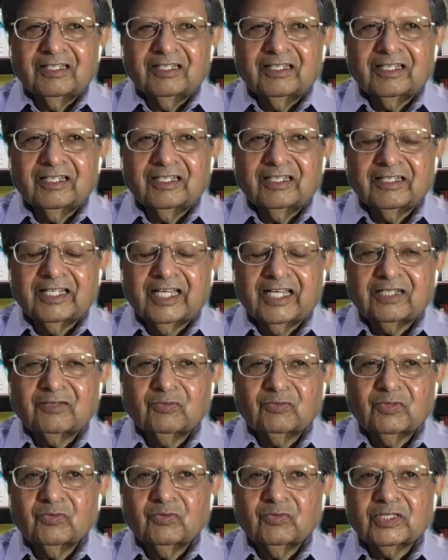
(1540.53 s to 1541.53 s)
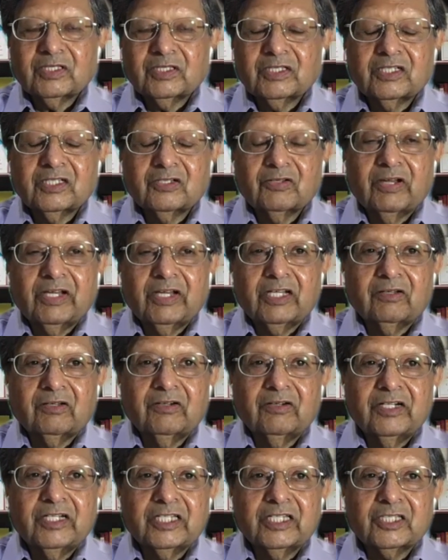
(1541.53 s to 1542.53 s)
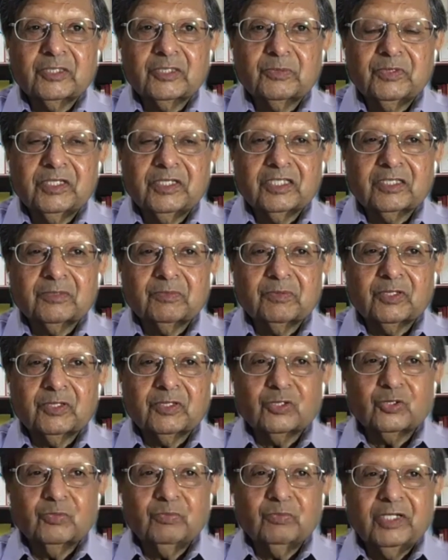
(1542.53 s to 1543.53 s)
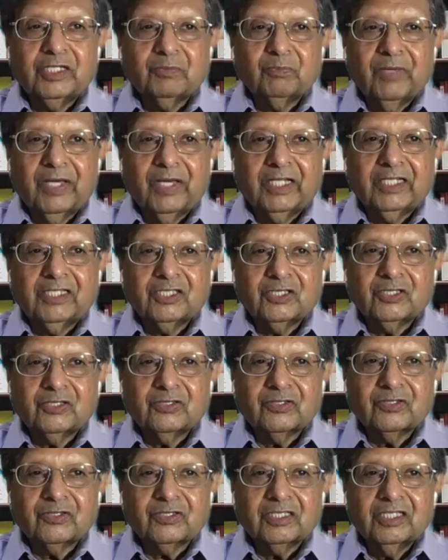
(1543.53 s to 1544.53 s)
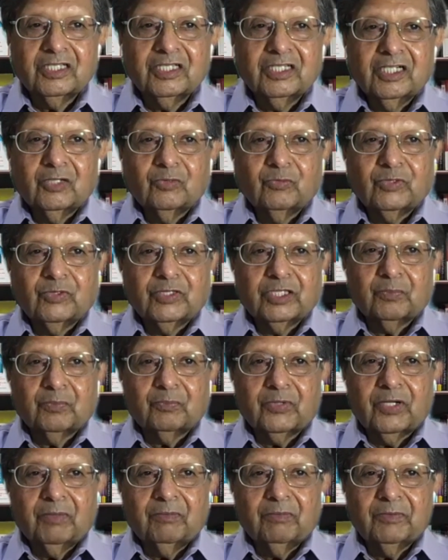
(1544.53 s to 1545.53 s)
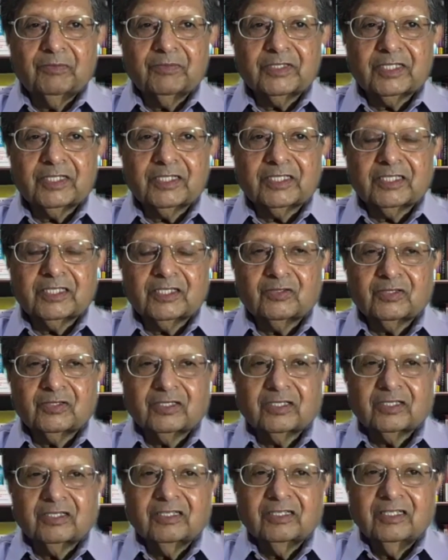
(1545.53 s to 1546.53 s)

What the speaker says: And that one was a great learning experience because you meet managers with their problems, etc.